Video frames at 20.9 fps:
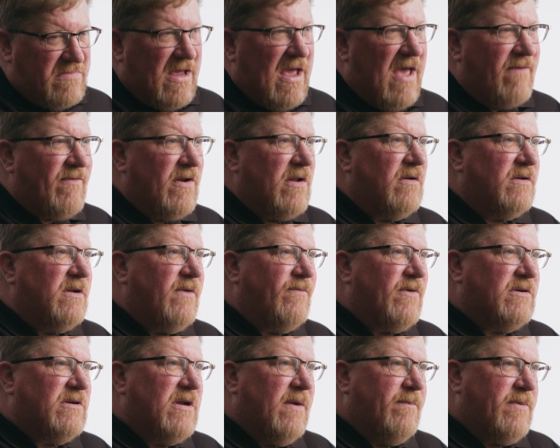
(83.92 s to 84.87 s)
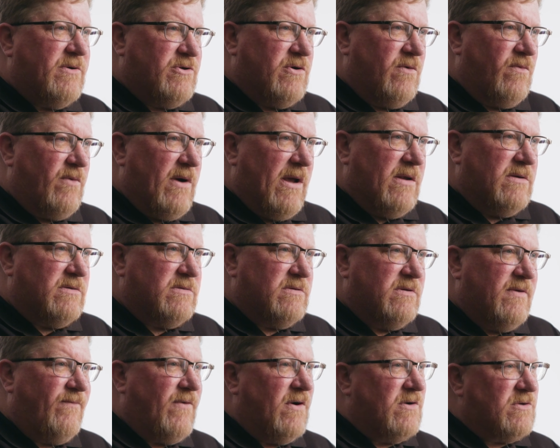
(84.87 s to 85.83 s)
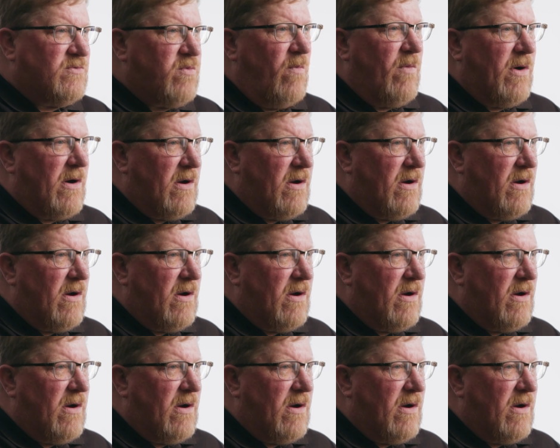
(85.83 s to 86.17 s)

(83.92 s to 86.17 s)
They have a little different temperature range. The first one